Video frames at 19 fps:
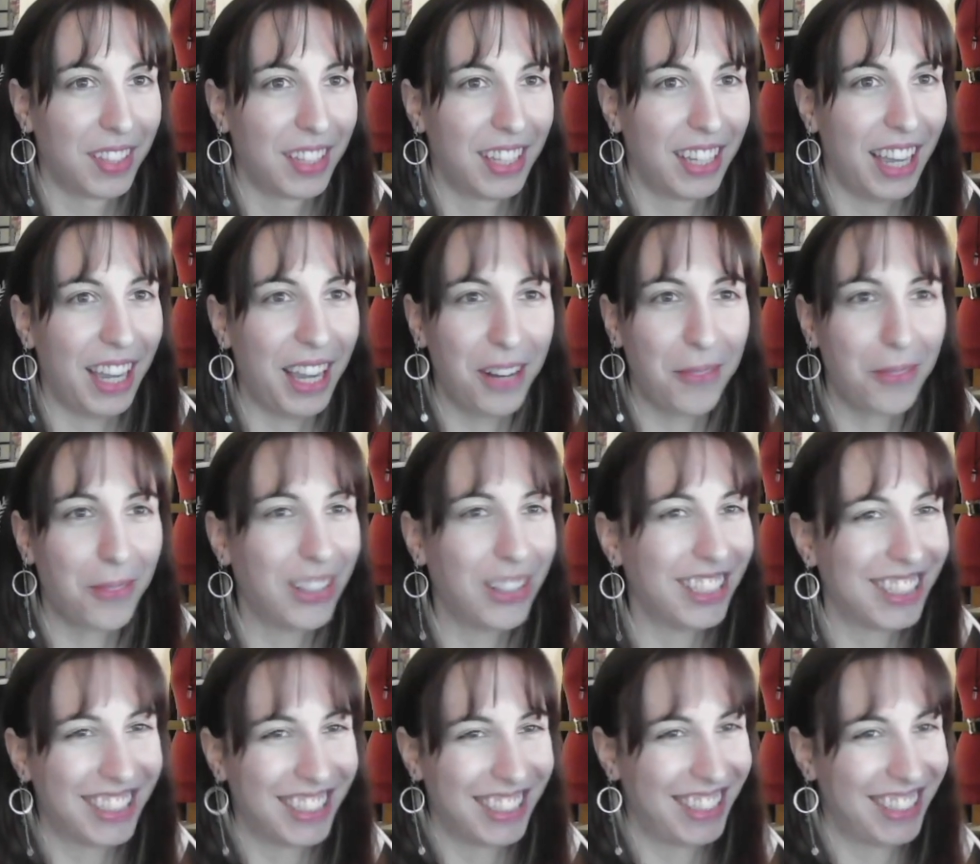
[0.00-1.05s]
and one that
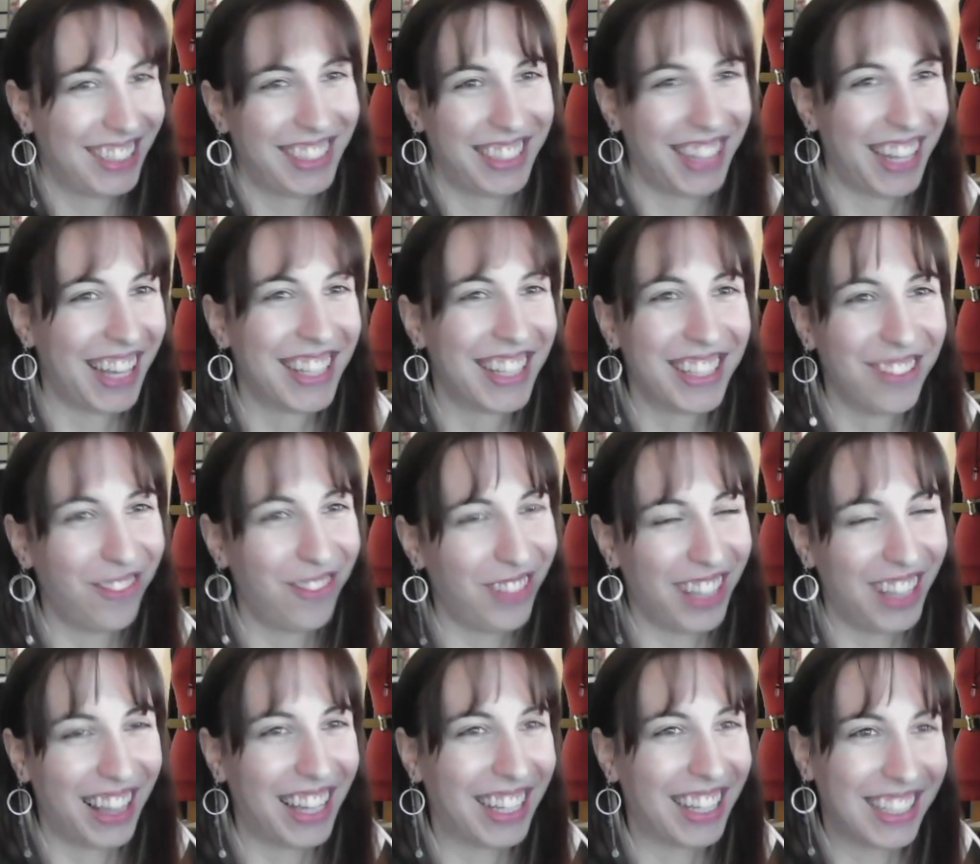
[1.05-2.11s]
just doesn't feel
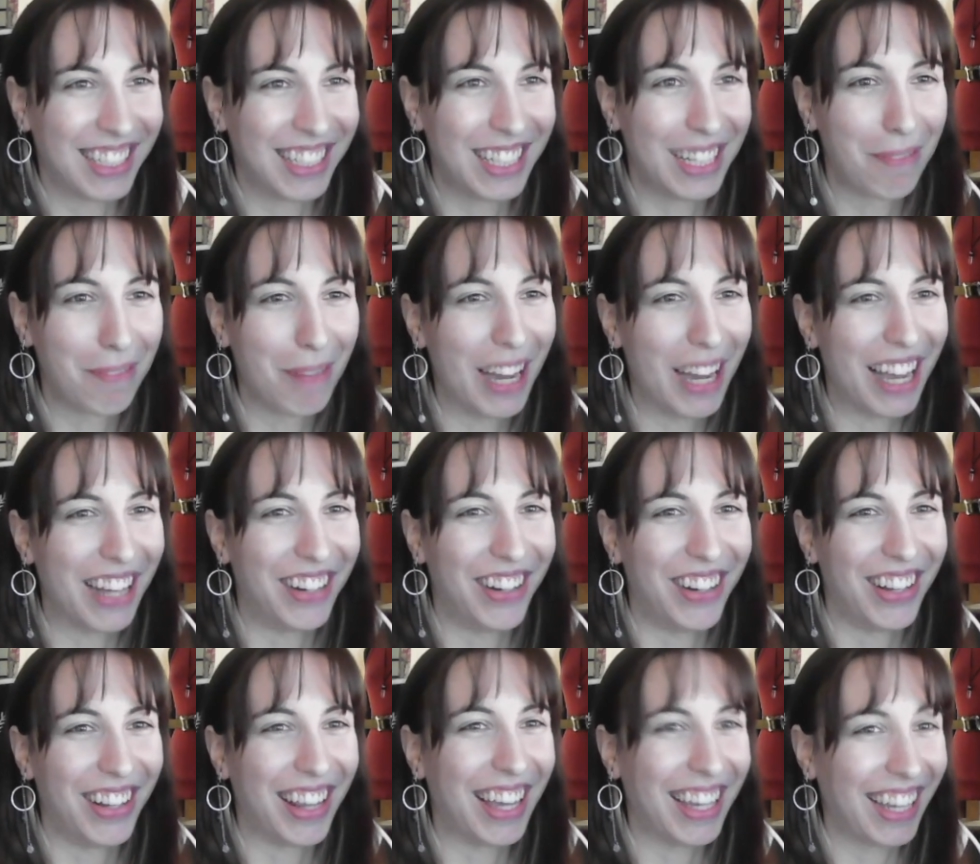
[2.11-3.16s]
like a Stigma at all.
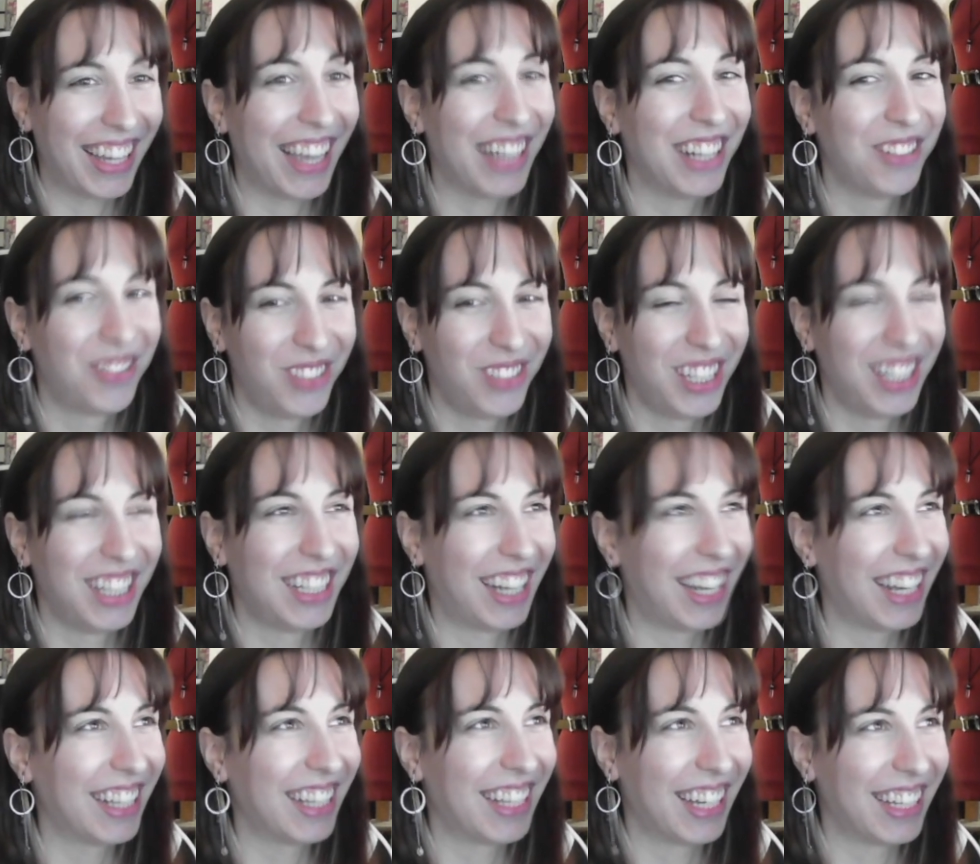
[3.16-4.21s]
I kind of really
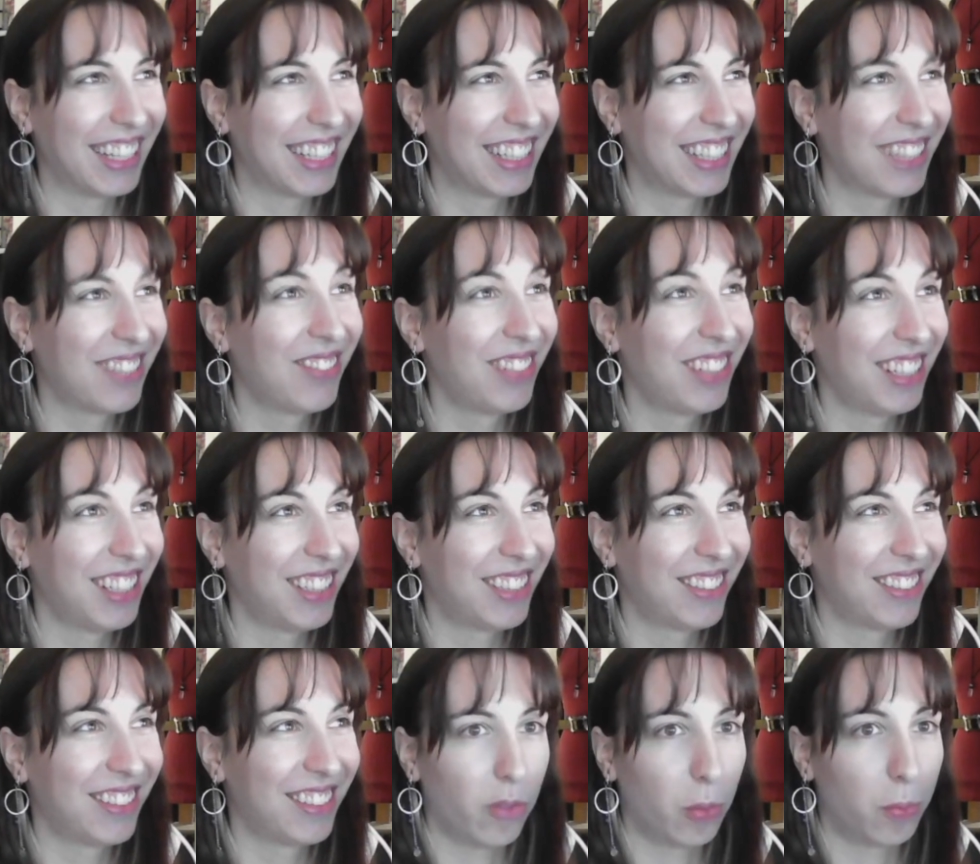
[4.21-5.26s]
like that. That's really
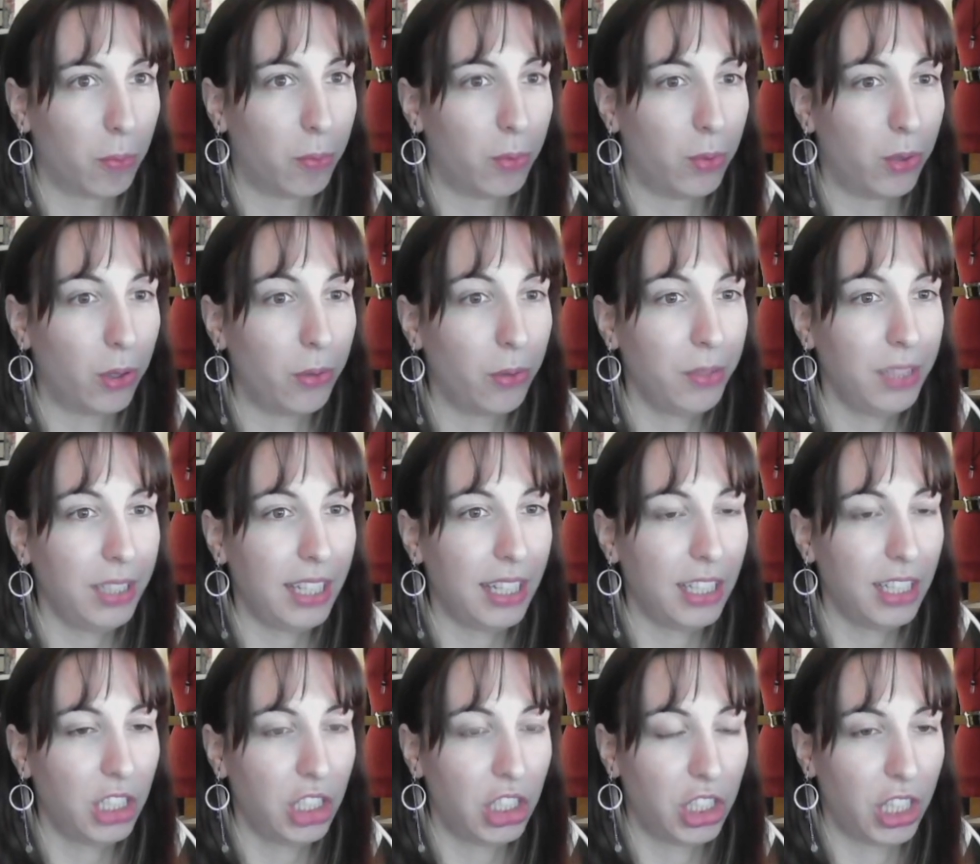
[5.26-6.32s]
cool. Bronya
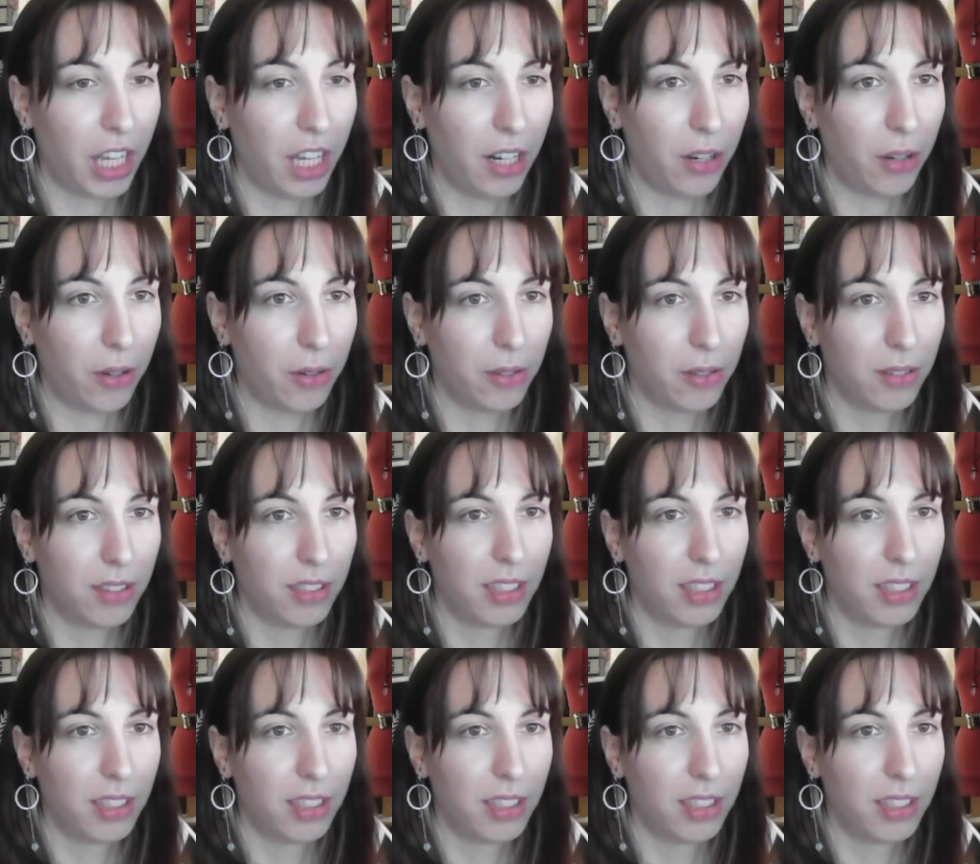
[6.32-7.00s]
Shadow.